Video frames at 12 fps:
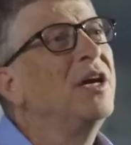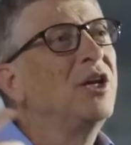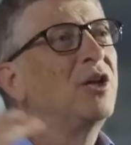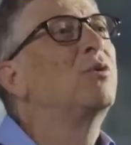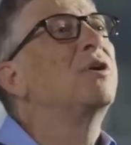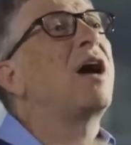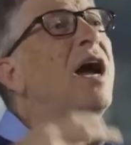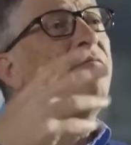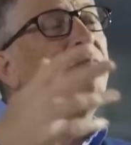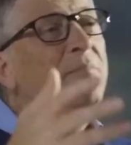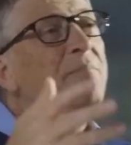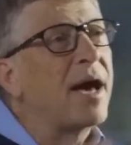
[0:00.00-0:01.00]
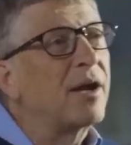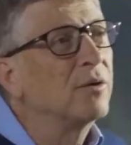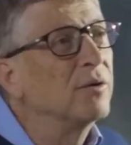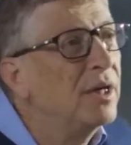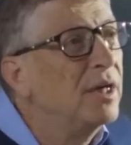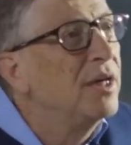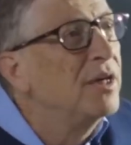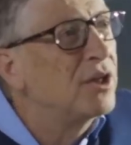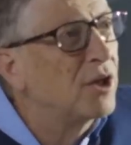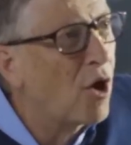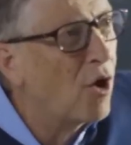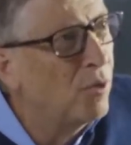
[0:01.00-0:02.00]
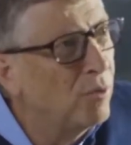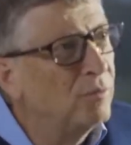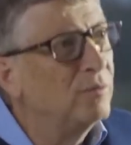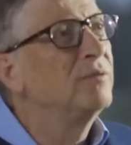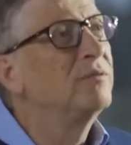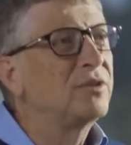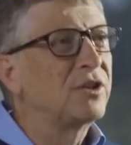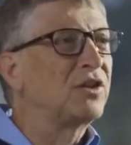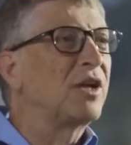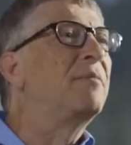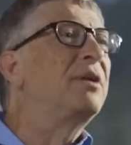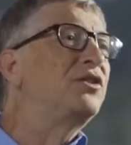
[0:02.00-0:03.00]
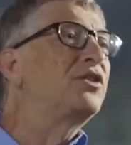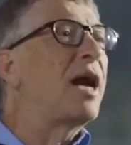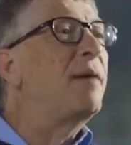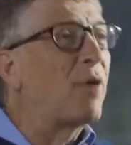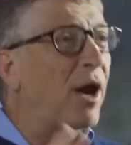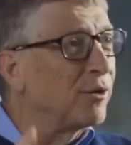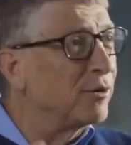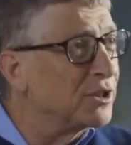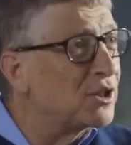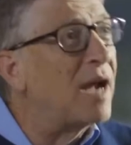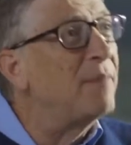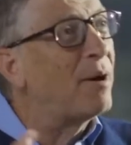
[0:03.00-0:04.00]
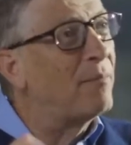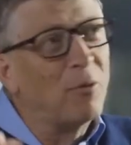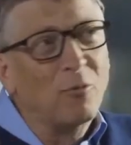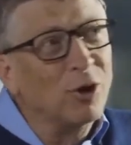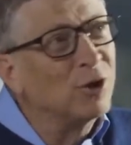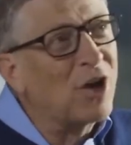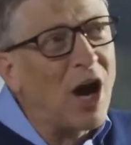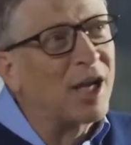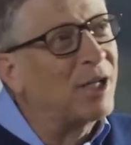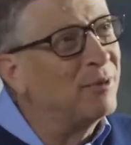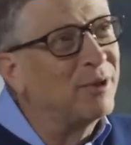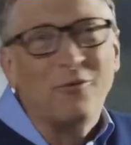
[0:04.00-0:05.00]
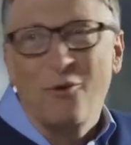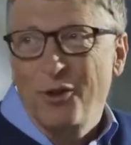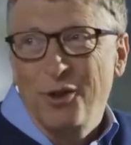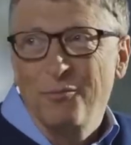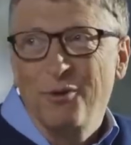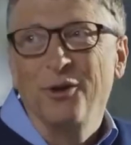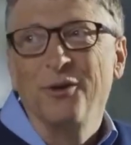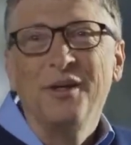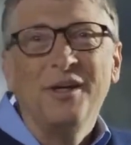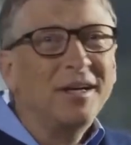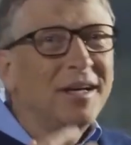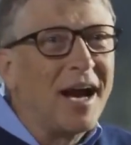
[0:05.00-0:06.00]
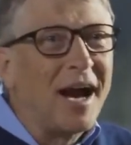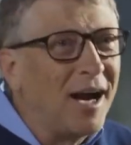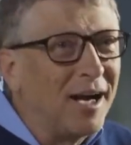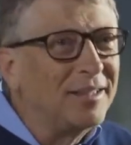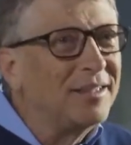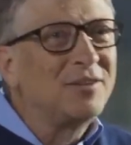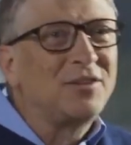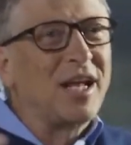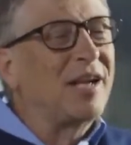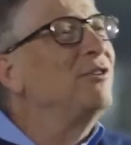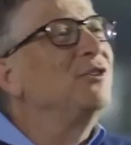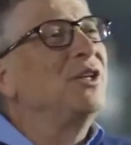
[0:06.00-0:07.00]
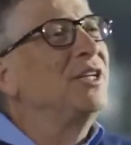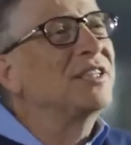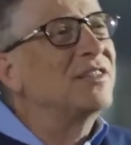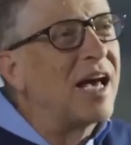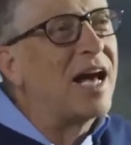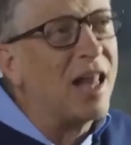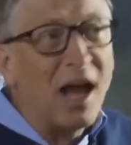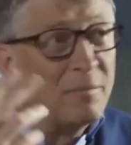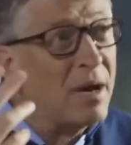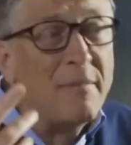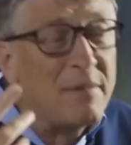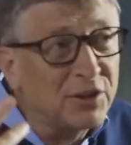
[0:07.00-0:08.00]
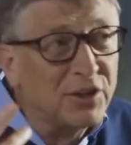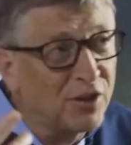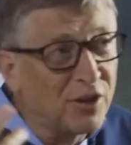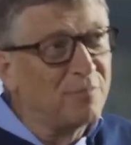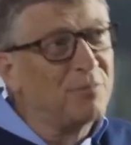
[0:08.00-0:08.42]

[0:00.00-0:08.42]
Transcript: Would I have been better to go to somebody's typewriter and type up a Word document for them, or instead of using Excel, I'm actually good at